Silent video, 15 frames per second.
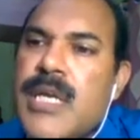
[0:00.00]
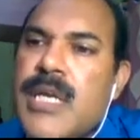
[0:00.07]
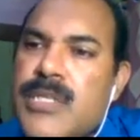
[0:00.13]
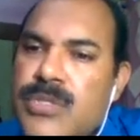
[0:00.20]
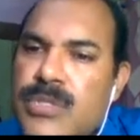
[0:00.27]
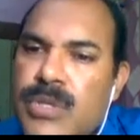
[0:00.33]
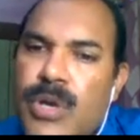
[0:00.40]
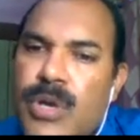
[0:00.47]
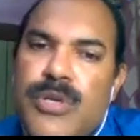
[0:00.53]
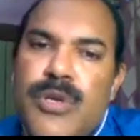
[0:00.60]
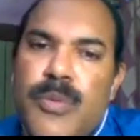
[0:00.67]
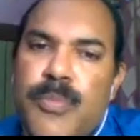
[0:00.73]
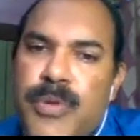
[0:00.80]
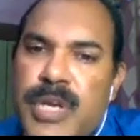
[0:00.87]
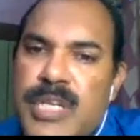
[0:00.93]
that a short
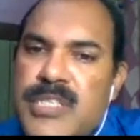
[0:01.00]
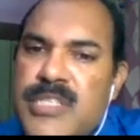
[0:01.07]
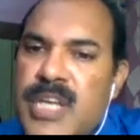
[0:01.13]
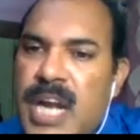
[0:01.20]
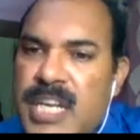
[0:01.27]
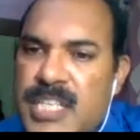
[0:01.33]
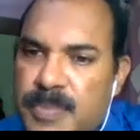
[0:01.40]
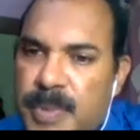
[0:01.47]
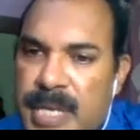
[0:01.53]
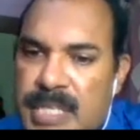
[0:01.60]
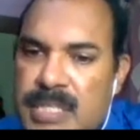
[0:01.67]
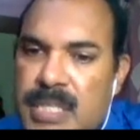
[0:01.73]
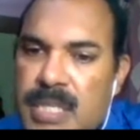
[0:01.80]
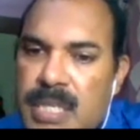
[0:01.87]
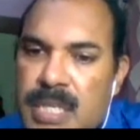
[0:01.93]
opponens hand
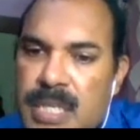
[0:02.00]
splint.